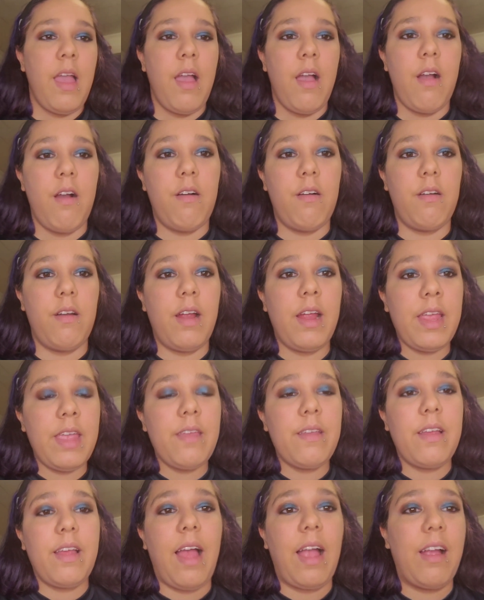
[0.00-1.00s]
Alright,
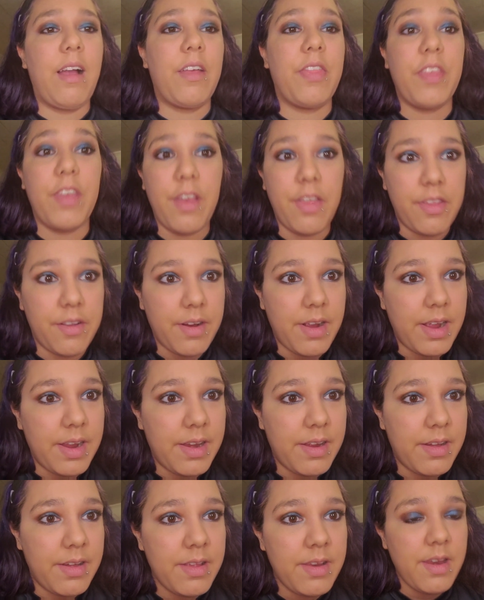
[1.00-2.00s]
I got the other eye
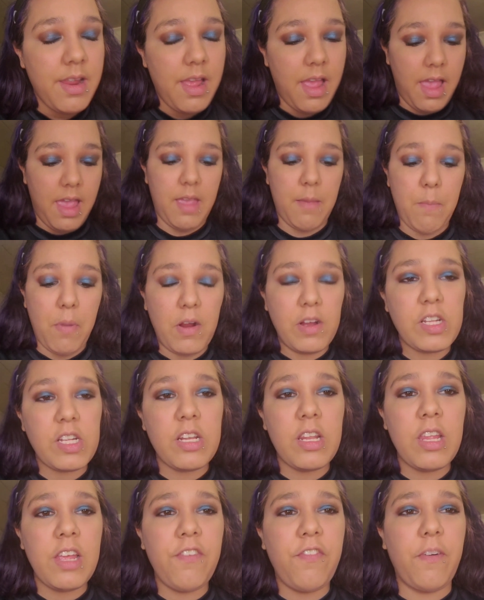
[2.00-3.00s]
done. And
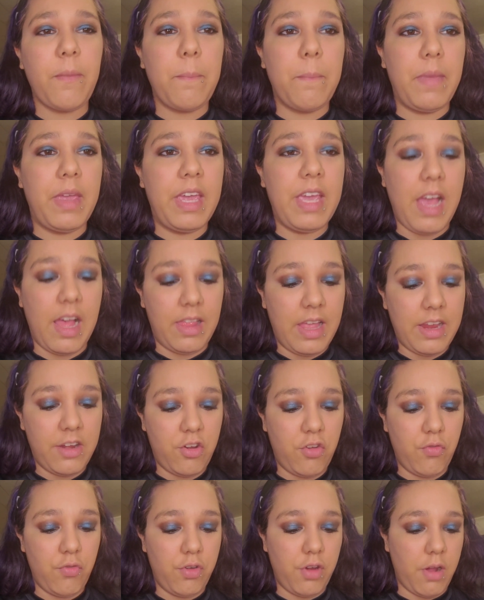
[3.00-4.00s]
personally for me, I like
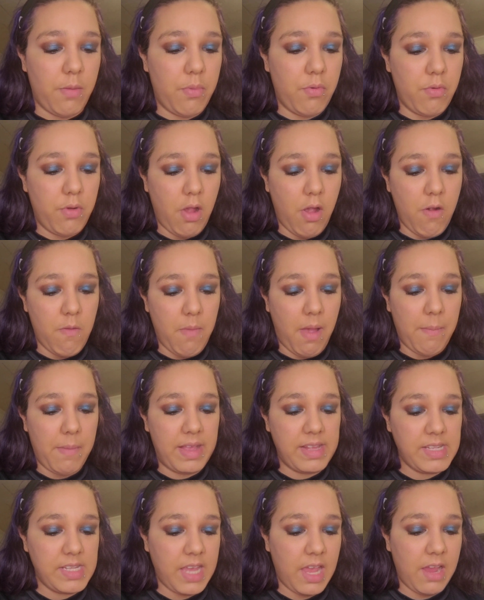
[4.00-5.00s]
to double coat my
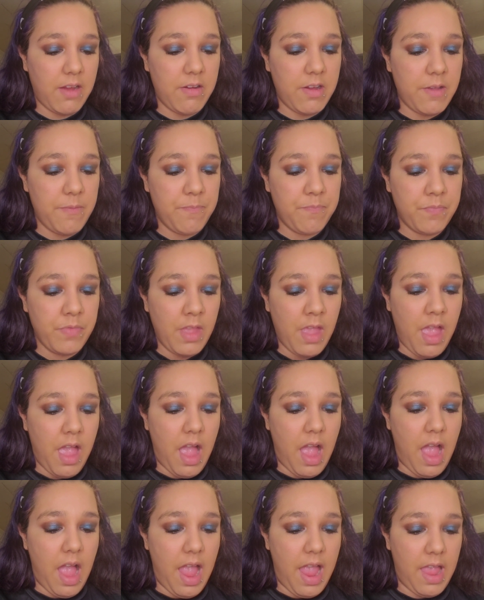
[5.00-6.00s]
mascara.
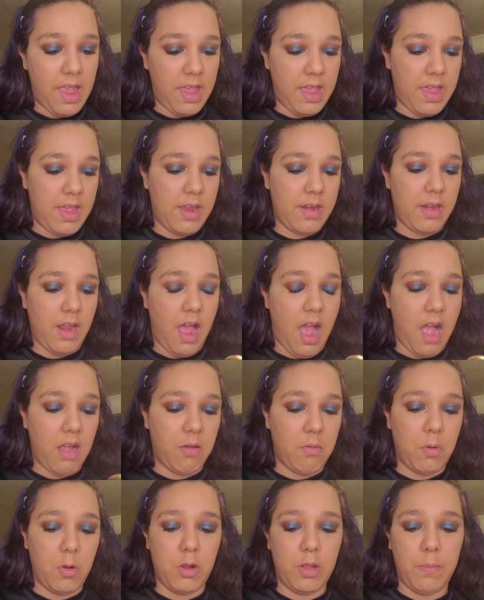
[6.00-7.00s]
And I'm
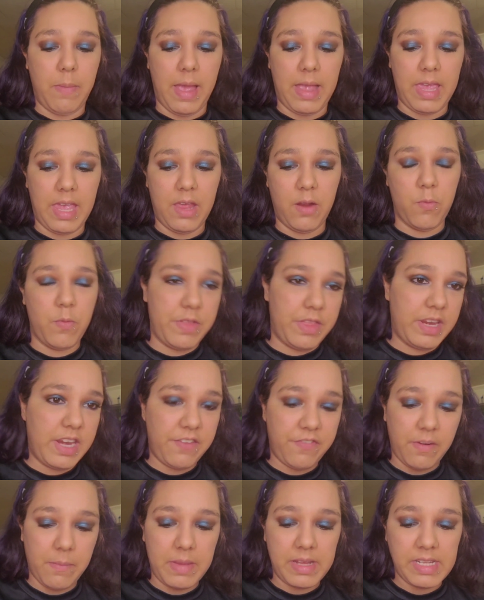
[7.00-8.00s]
going back in with a
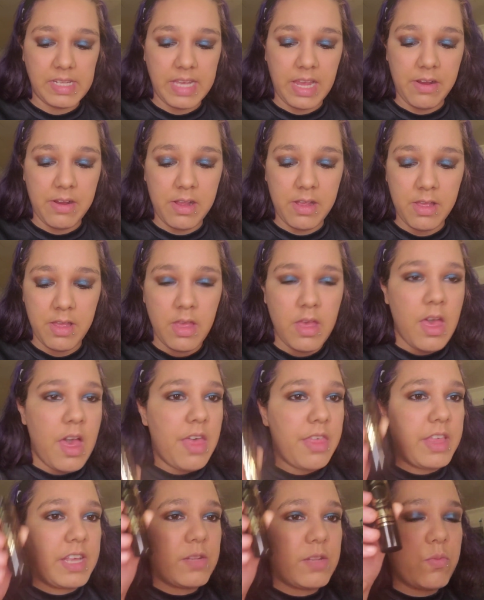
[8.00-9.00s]
different mascara.
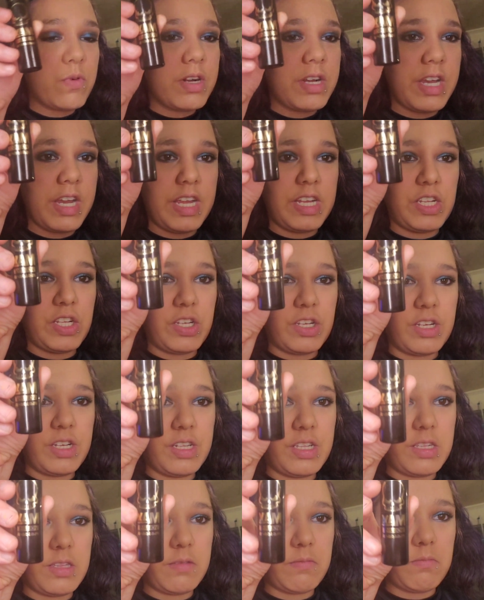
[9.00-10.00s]
This one is
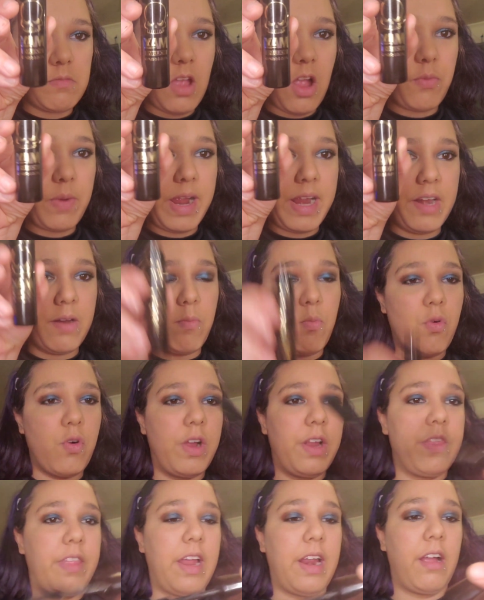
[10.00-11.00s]
just a random
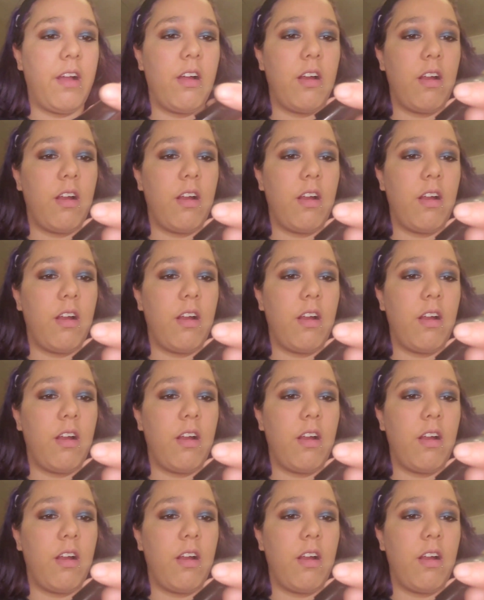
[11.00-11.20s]
one that I got